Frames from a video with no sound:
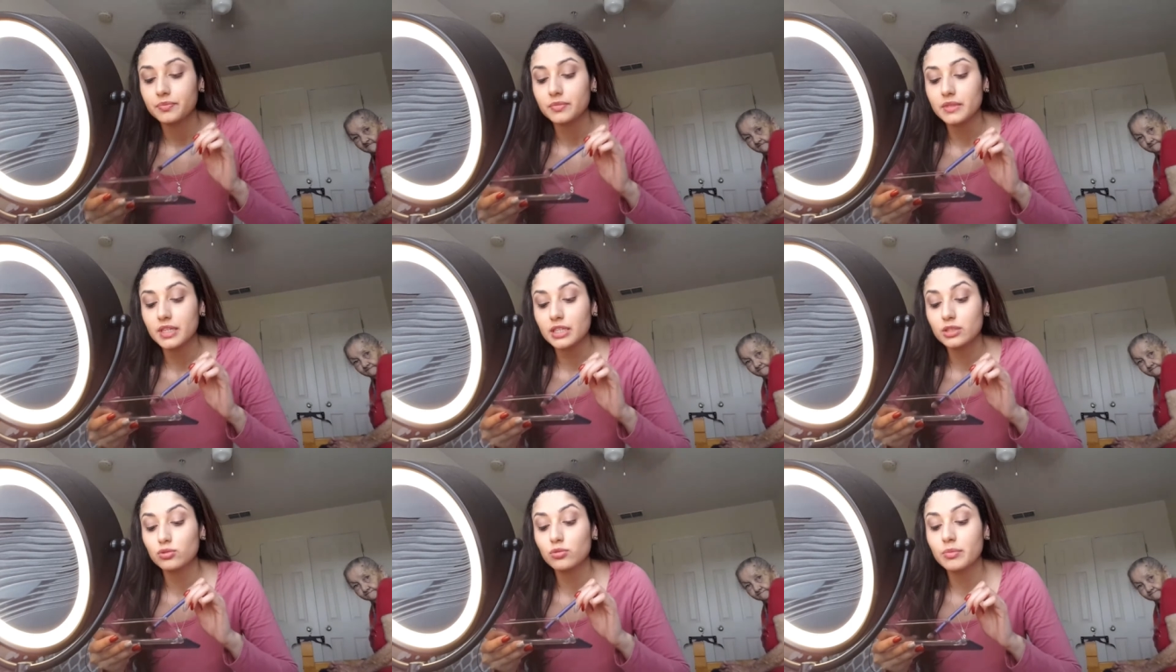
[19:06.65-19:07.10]

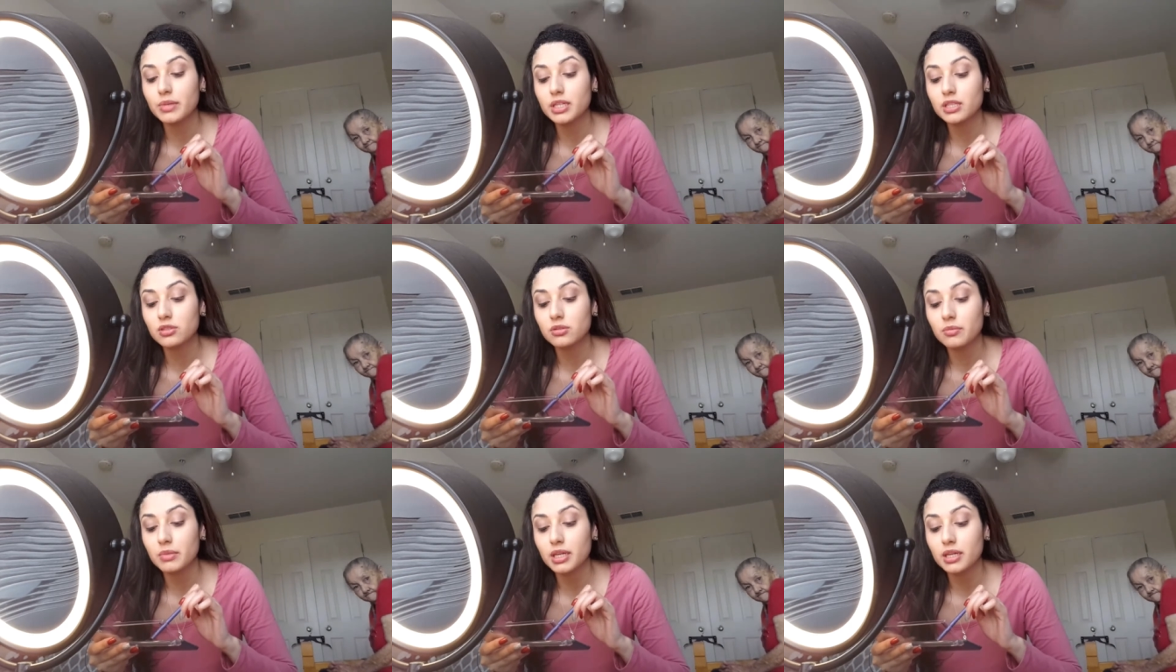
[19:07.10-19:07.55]
That's what
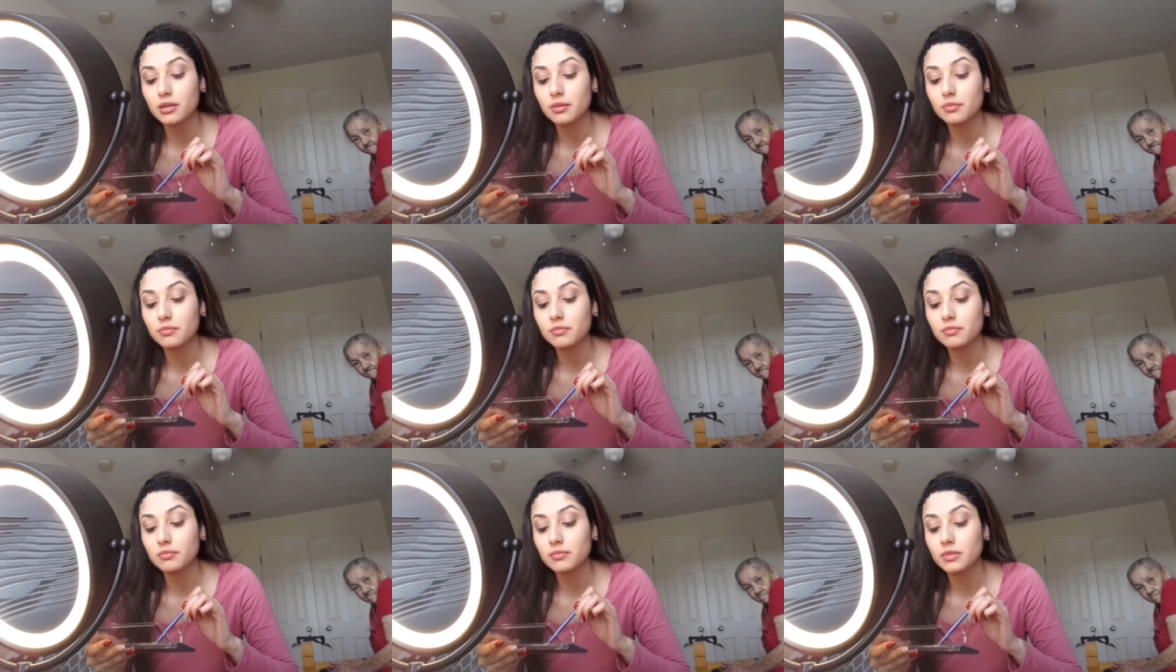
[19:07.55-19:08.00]
makes your
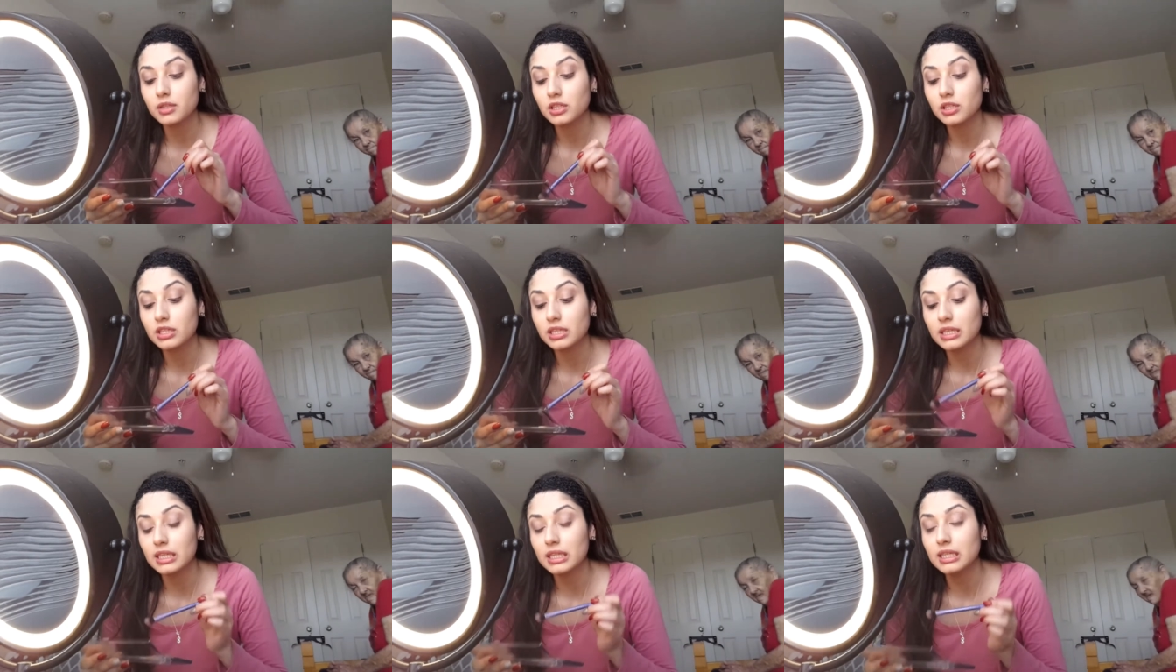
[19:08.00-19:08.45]
makeup
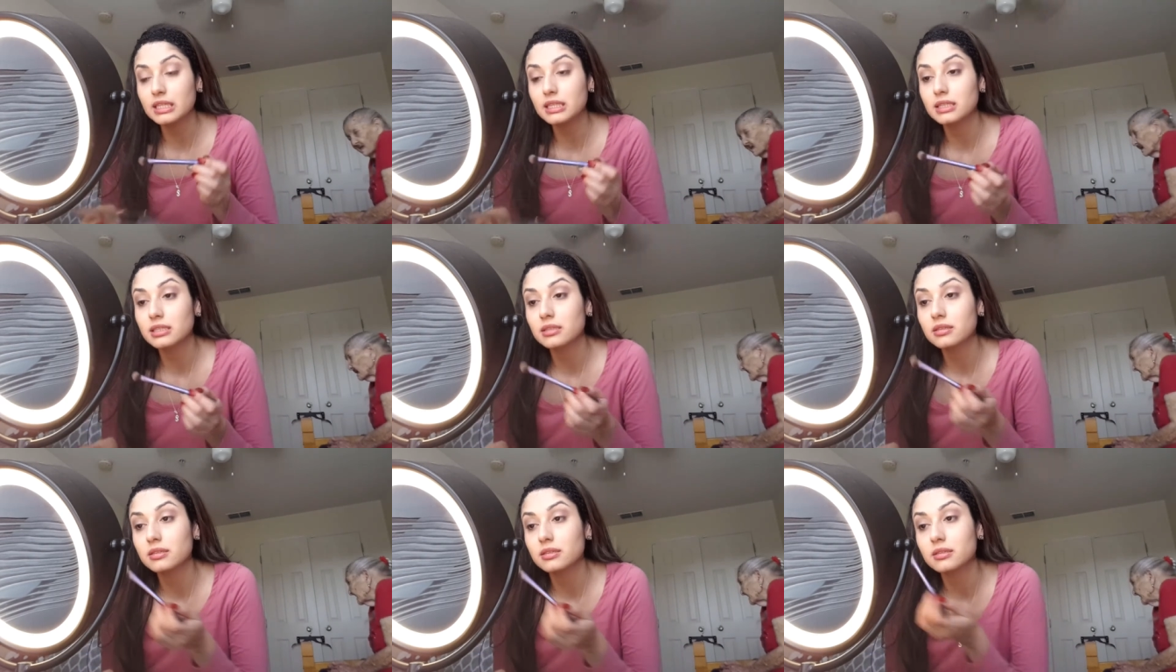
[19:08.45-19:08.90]
look
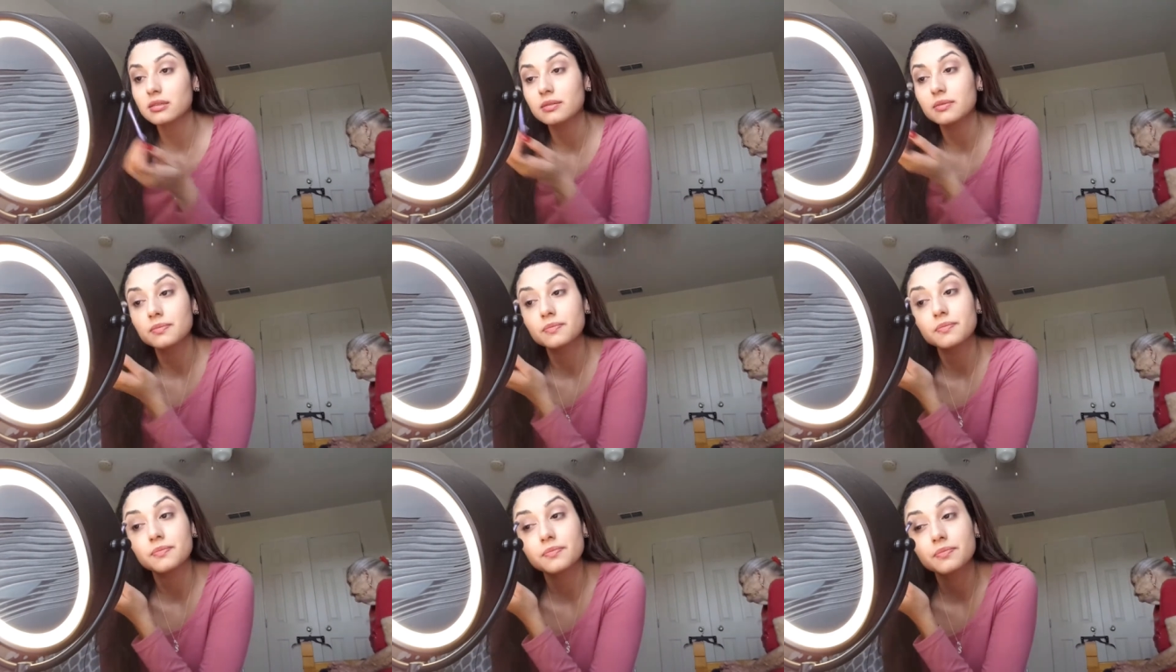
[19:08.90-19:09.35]
neat,
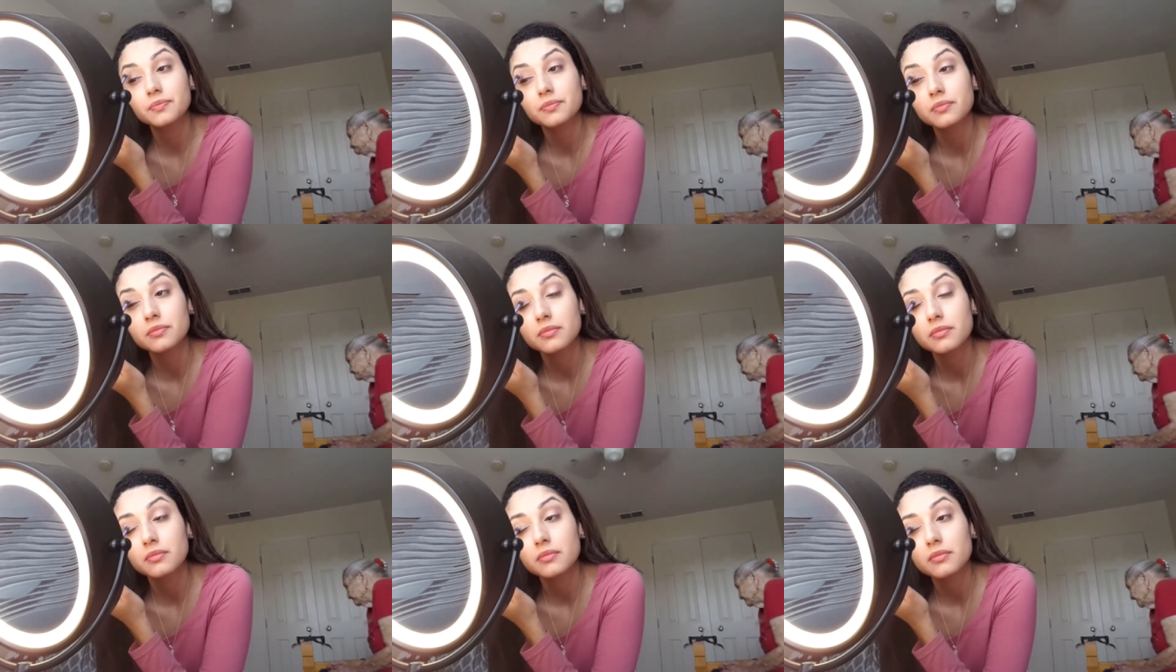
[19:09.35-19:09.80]

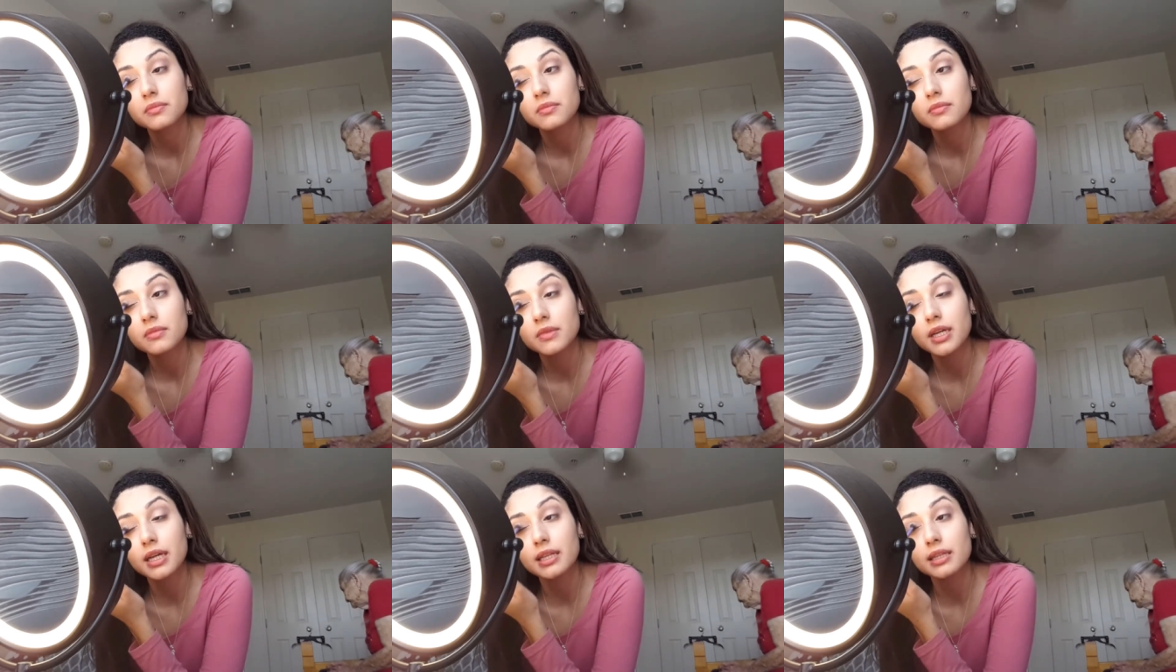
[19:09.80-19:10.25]

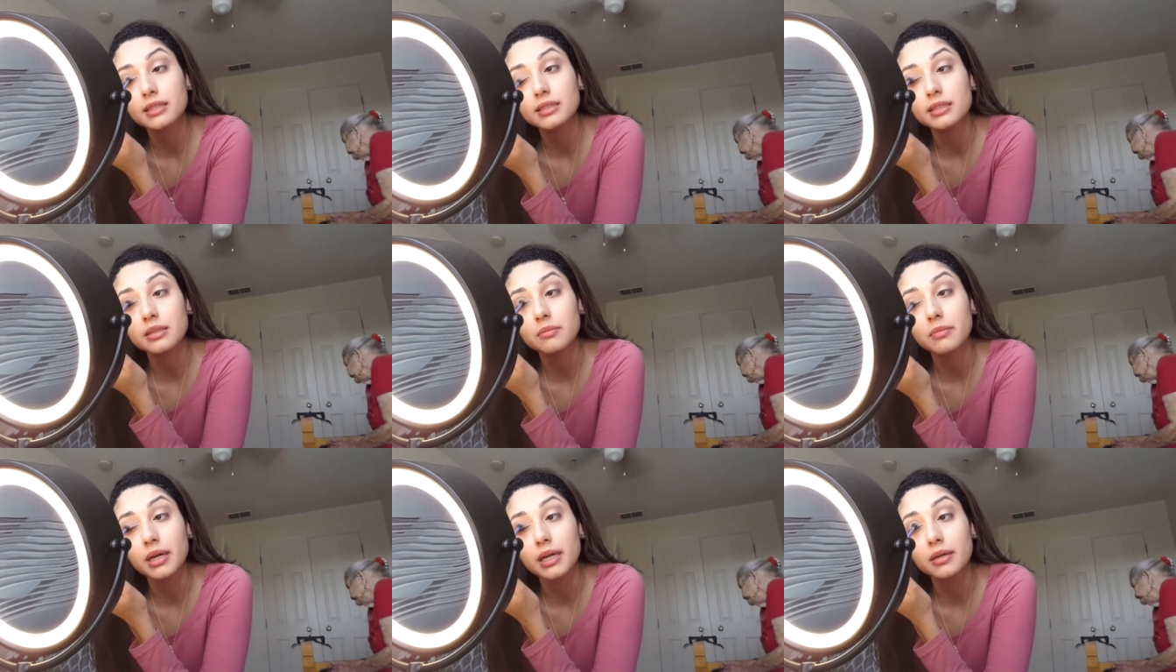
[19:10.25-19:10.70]
at least
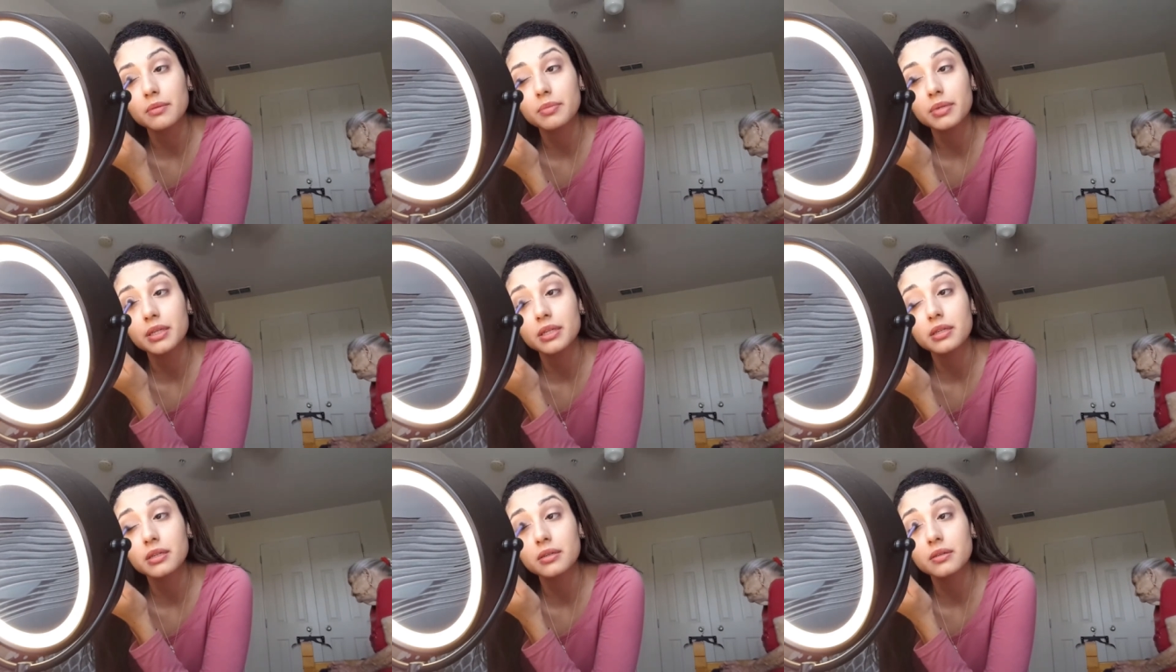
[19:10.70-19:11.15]
in my
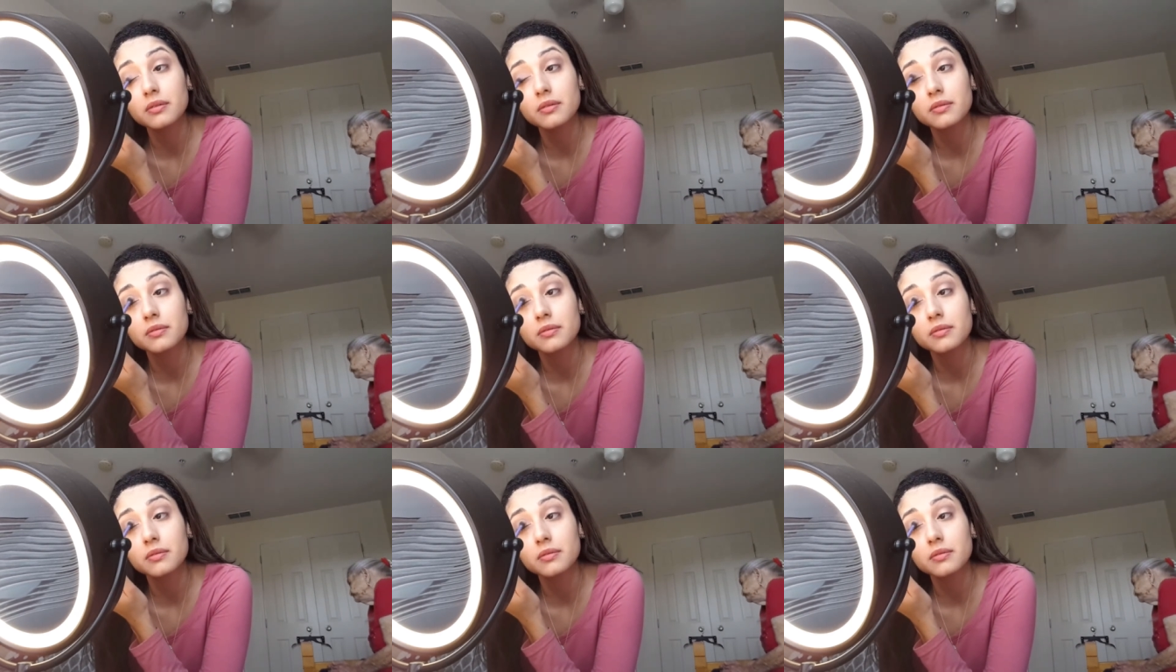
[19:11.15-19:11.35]
opinion.